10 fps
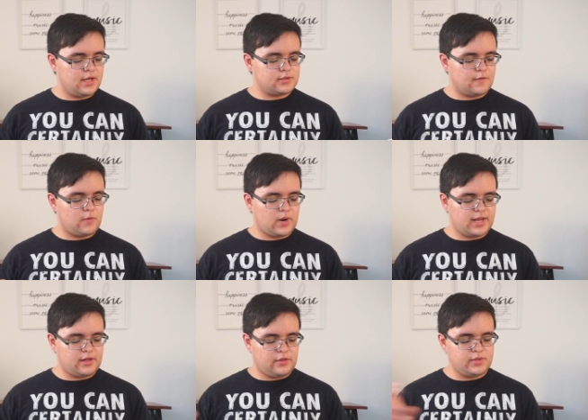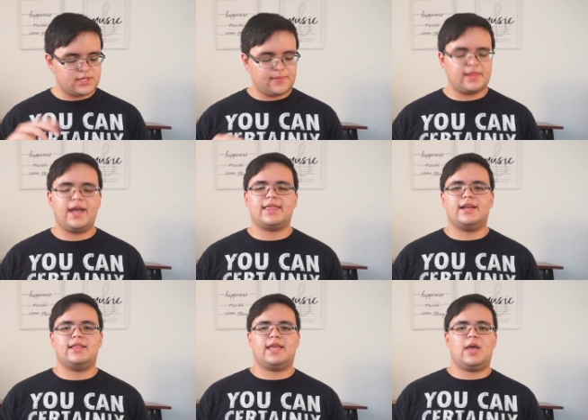So if you want to include something like that
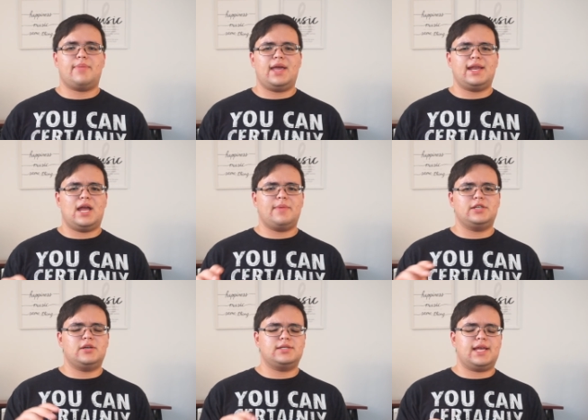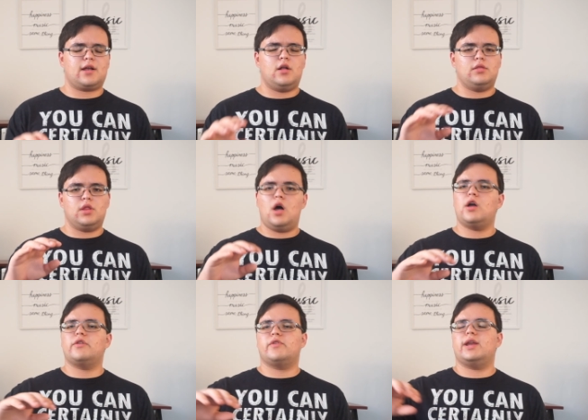in the campaign, I'd make sure it's like a
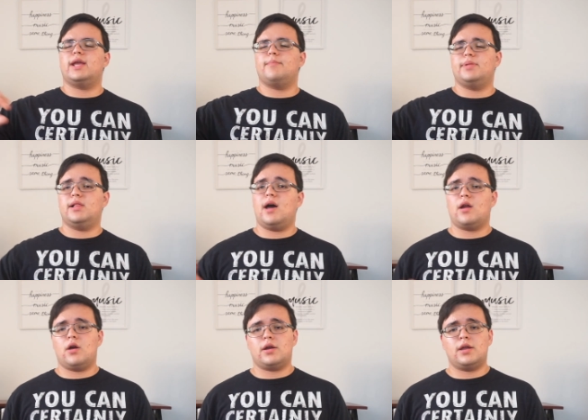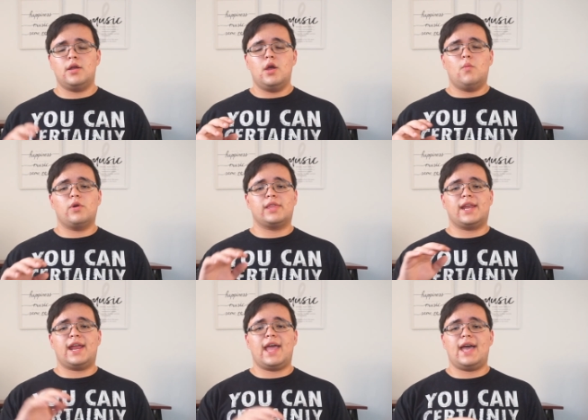long running plot arc where the
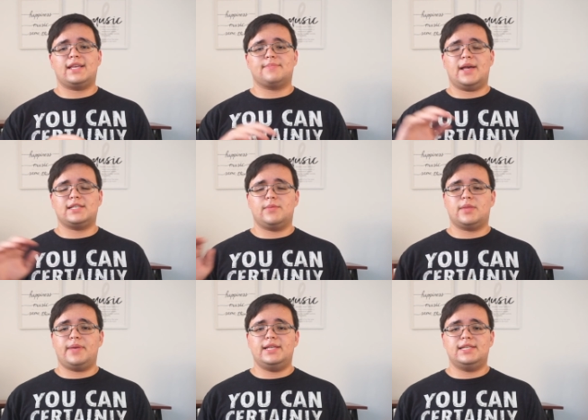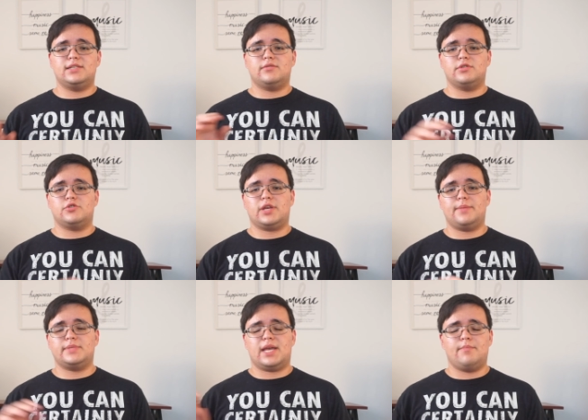Night Hag is messing with the PCs through
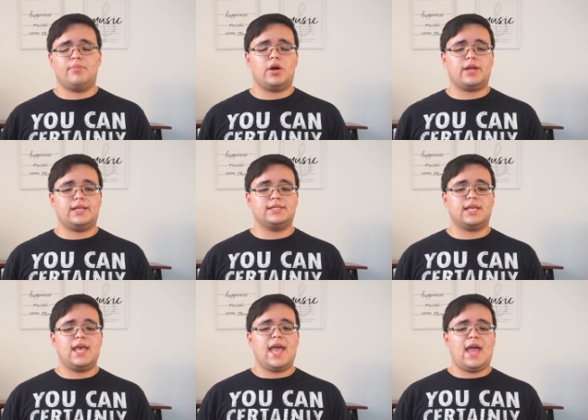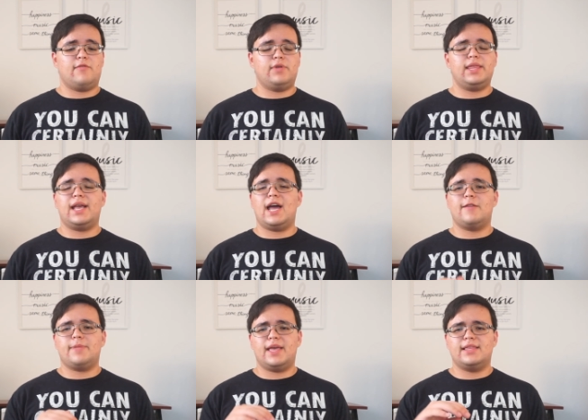dreams and bargains and really kind
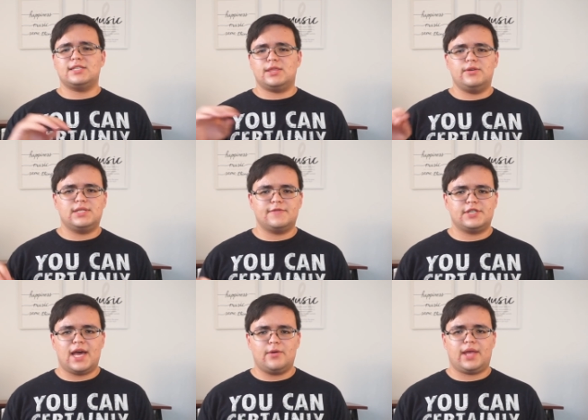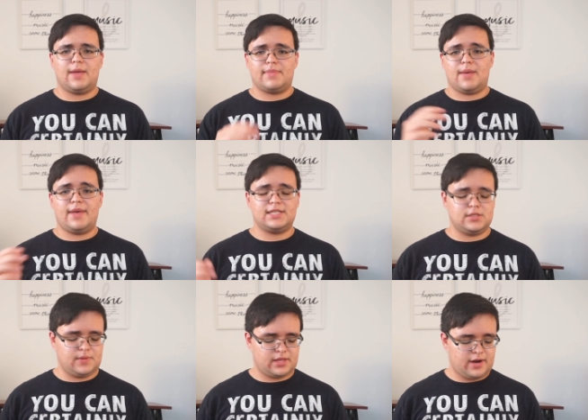of playing this elusive shadow game that
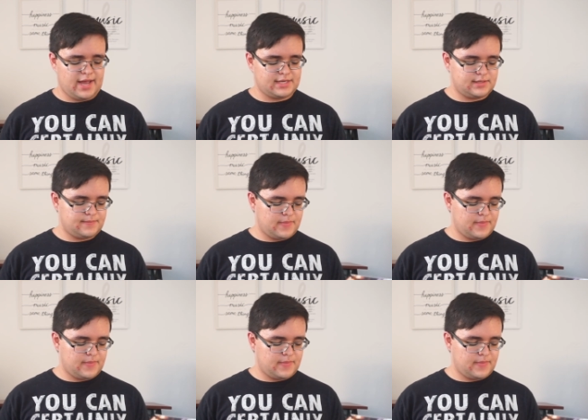messes with their heads.